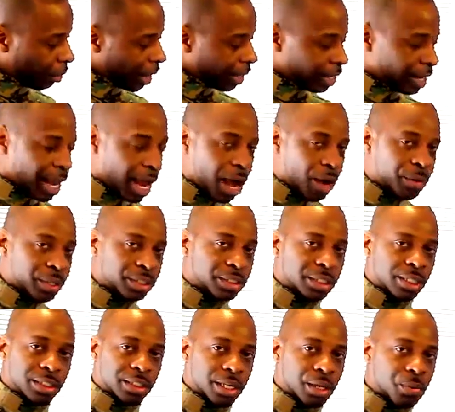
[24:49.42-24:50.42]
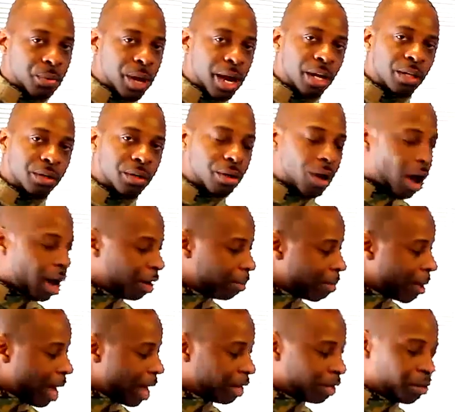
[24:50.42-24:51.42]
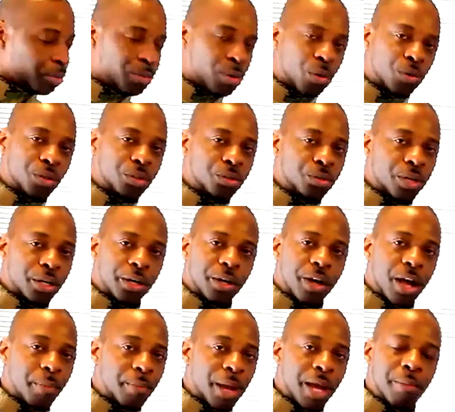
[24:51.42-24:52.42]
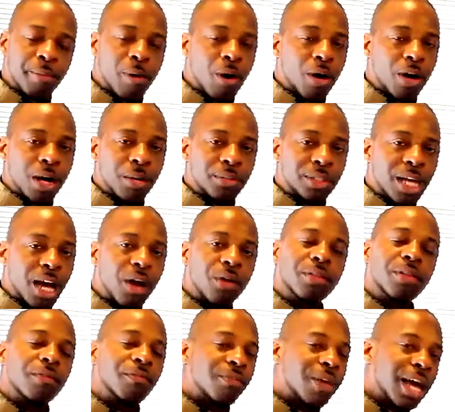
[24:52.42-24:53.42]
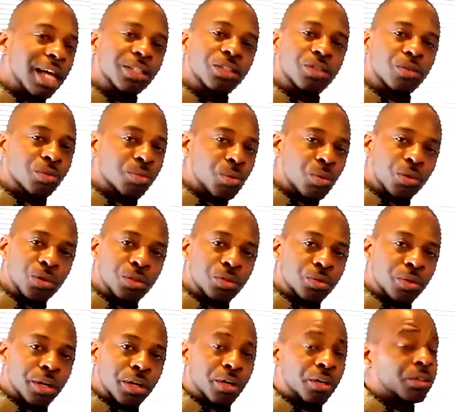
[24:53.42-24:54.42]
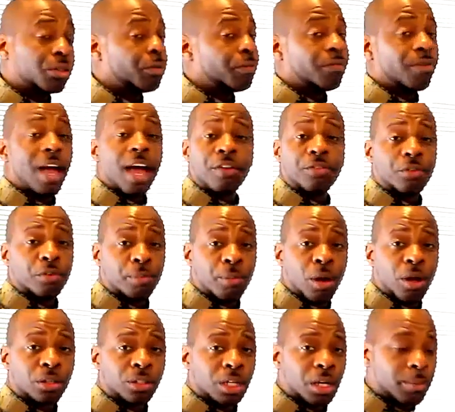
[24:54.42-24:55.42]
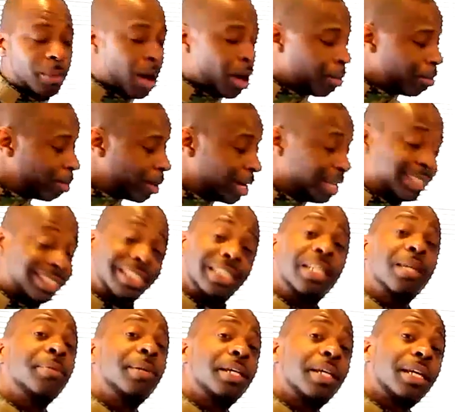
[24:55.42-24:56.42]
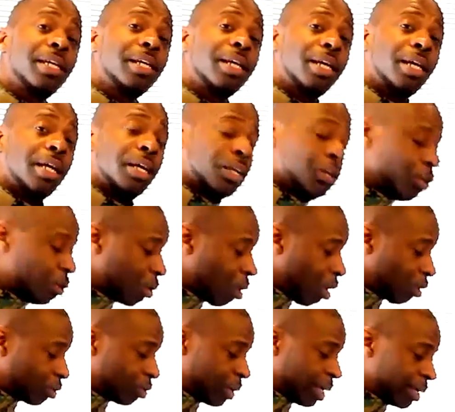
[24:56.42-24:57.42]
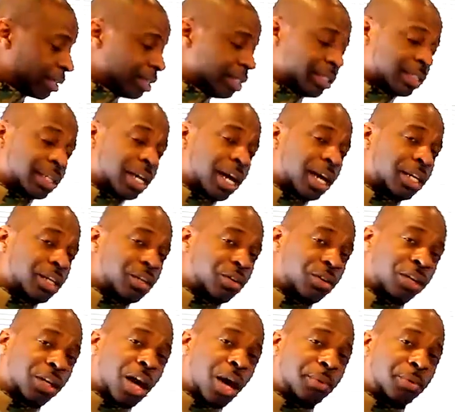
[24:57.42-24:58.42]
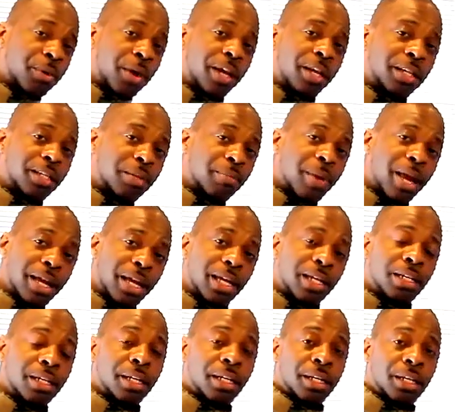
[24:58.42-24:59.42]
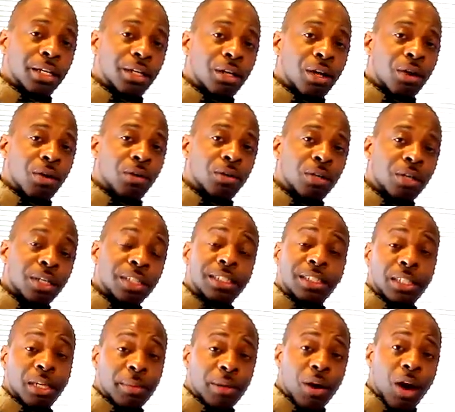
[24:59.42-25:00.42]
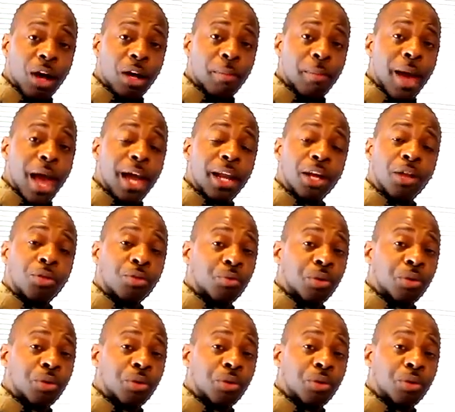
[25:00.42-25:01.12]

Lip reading: Right now, it's just a regular automatic. You pull the trigger, a paintball comes out. The faster you pull the trigger, the faster the balls come out. But it's limited. You can also get this gun and you can upgrade it to make it, you know, semi-automatic,